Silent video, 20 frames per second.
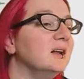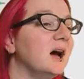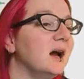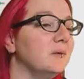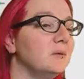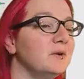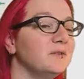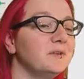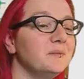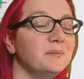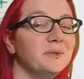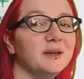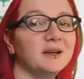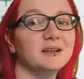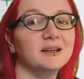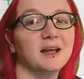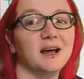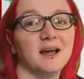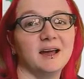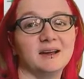I want something
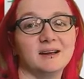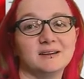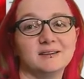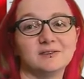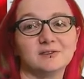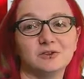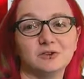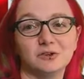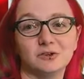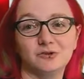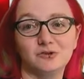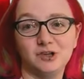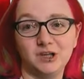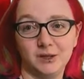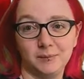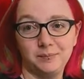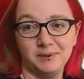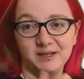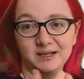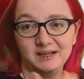like
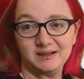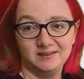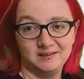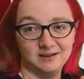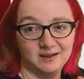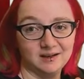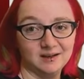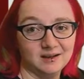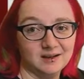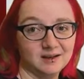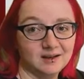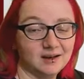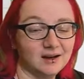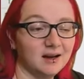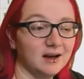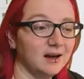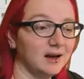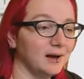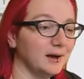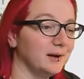cheap and easy.
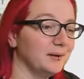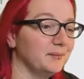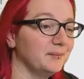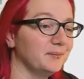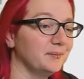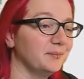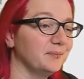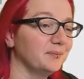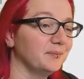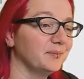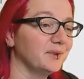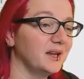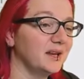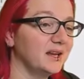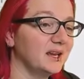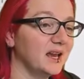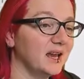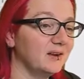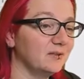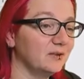Um, and
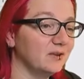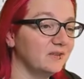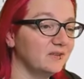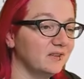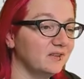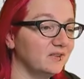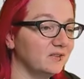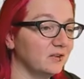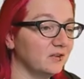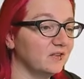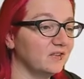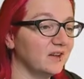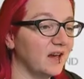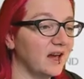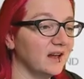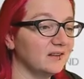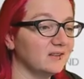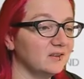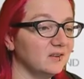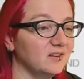again, resistor
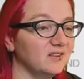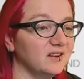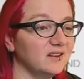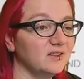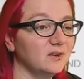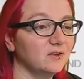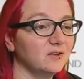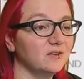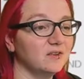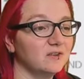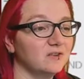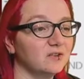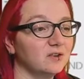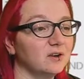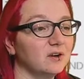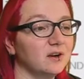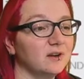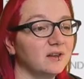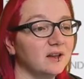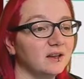set. So you set the
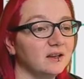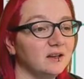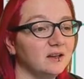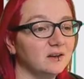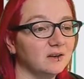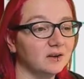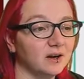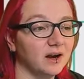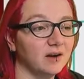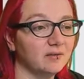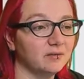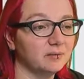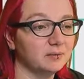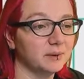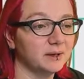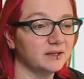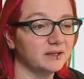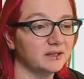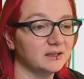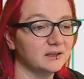resistor and then here I have
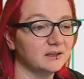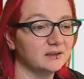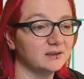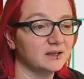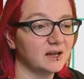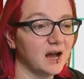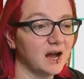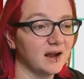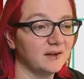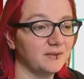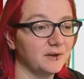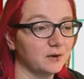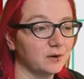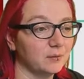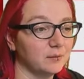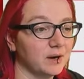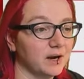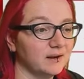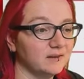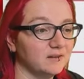my little guide that
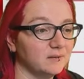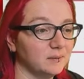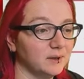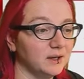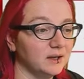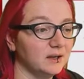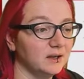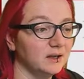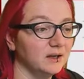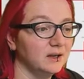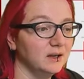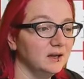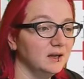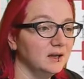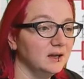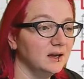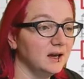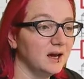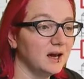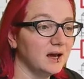reminds me
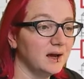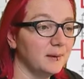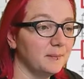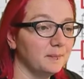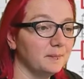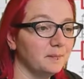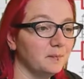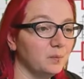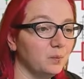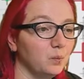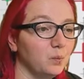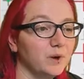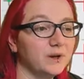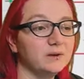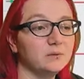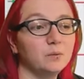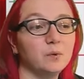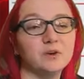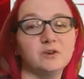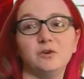um, what,
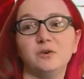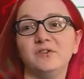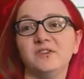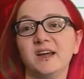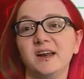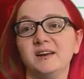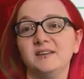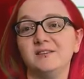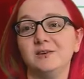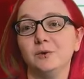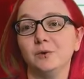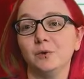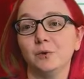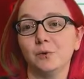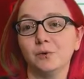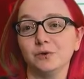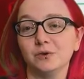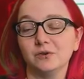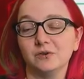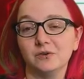what you set it to in
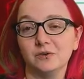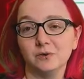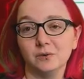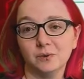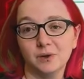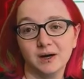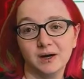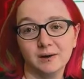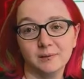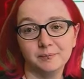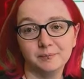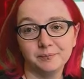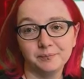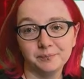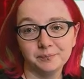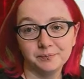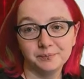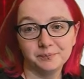order to um,